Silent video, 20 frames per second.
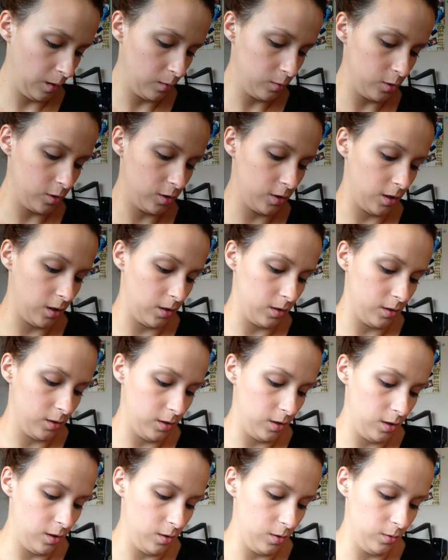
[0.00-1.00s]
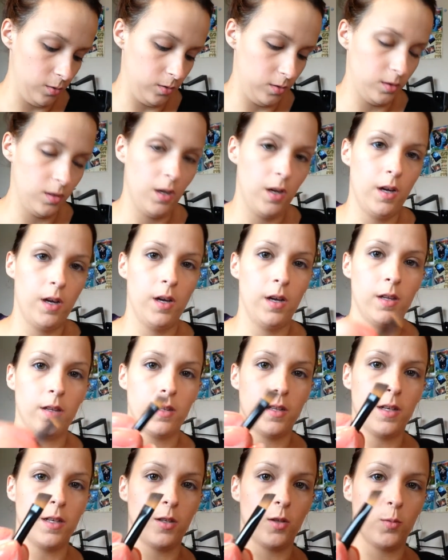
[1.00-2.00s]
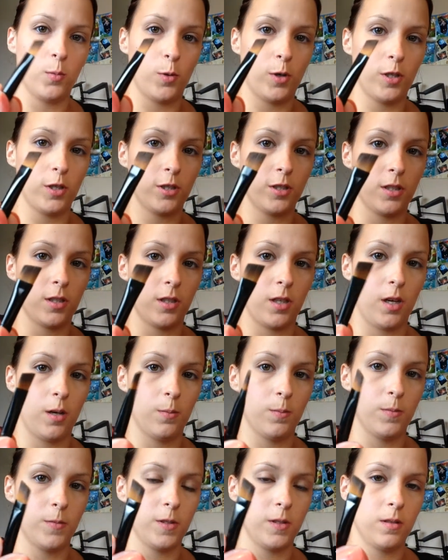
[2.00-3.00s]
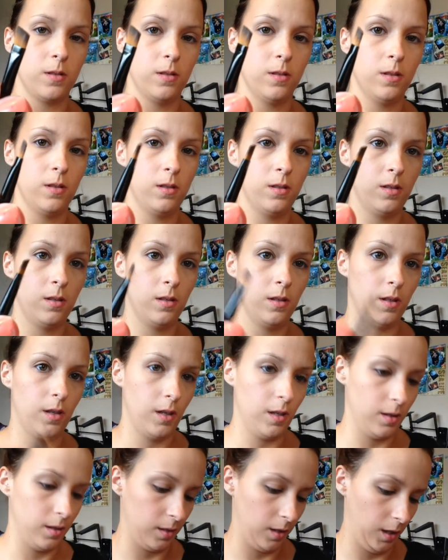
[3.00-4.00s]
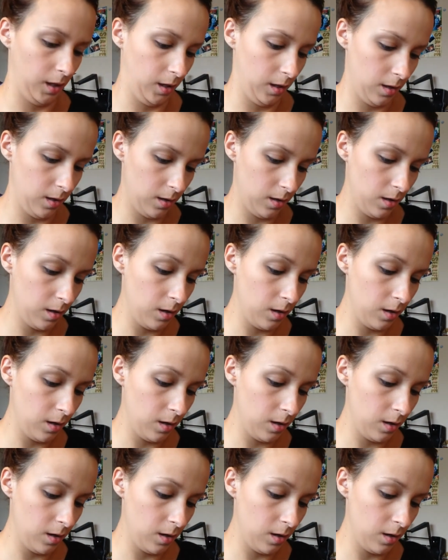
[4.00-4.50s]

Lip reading: Just going to use the little brush that comes in the kit.